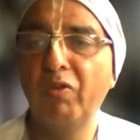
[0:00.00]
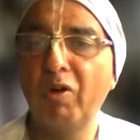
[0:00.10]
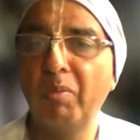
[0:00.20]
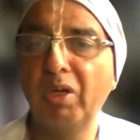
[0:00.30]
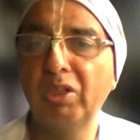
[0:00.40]

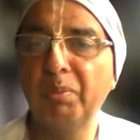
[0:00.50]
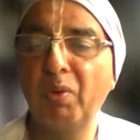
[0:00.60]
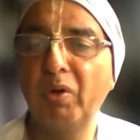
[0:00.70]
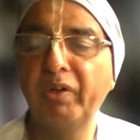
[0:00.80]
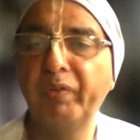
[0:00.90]
From another
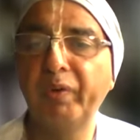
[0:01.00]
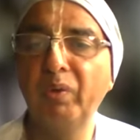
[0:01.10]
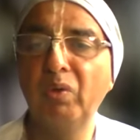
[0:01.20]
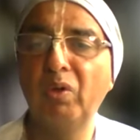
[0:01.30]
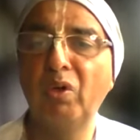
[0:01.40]
point of
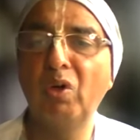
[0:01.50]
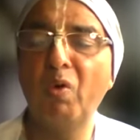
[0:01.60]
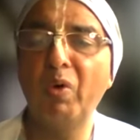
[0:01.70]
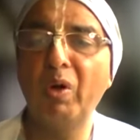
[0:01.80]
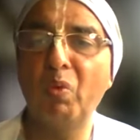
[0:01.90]
view,
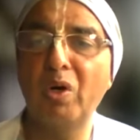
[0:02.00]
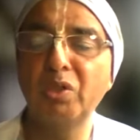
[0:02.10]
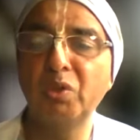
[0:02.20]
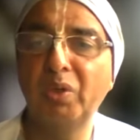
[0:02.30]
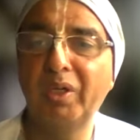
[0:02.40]
no one
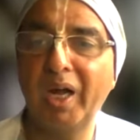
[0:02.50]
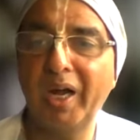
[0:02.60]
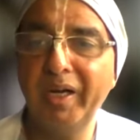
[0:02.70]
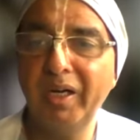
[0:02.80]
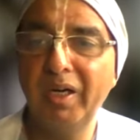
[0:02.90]
wants to
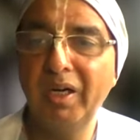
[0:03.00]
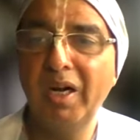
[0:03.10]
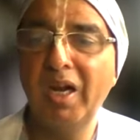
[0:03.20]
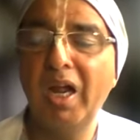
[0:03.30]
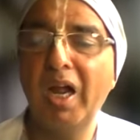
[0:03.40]
die
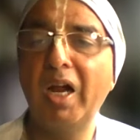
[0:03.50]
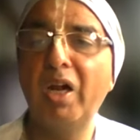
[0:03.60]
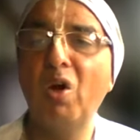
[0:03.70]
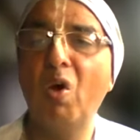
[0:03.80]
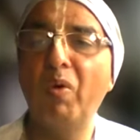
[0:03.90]

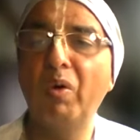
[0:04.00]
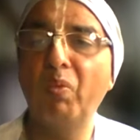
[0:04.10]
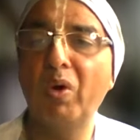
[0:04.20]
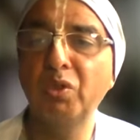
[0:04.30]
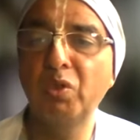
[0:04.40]
and no one
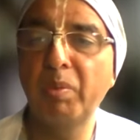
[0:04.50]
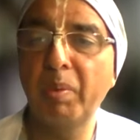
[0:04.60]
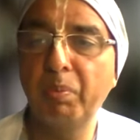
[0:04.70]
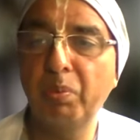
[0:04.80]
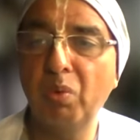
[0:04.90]
wants to
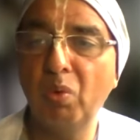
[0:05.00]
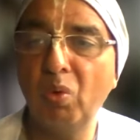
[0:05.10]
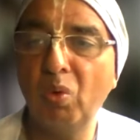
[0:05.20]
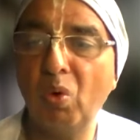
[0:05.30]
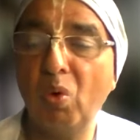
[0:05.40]
be
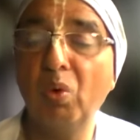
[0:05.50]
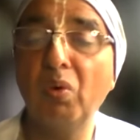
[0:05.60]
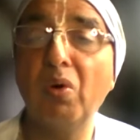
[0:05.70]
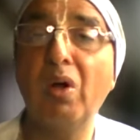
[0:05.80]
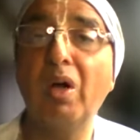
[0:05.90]
poor,
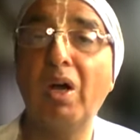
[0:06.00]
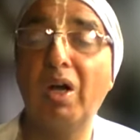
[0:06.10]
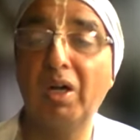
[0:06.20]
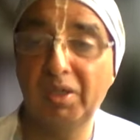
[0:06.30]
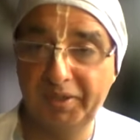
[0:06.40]
or
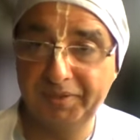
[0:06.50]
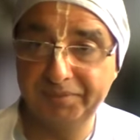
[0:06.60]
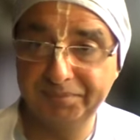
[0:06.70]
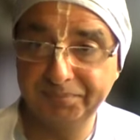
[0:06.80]
ugly.